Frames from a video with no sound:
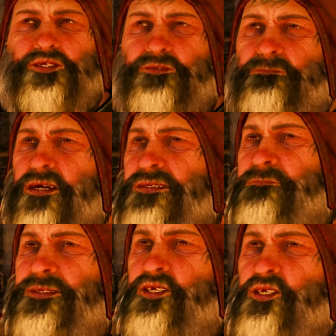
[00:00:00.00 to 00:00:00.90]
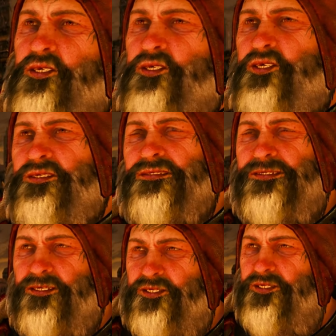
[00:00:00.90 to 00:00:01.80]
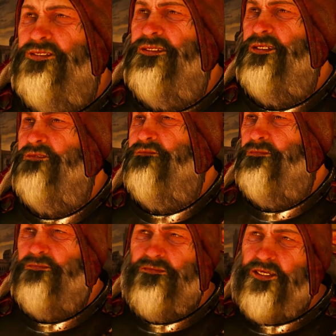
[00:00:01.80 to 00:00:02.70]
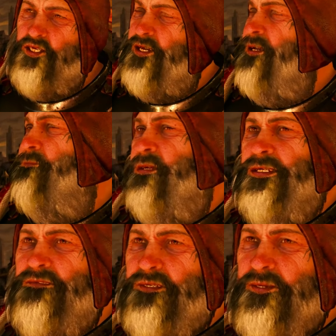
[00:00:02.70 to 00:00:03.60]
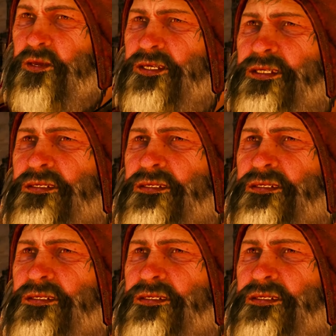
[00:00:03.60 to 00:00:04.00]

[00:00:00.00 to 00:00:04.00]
You must be sure. See her yourself. I shan't believe anyone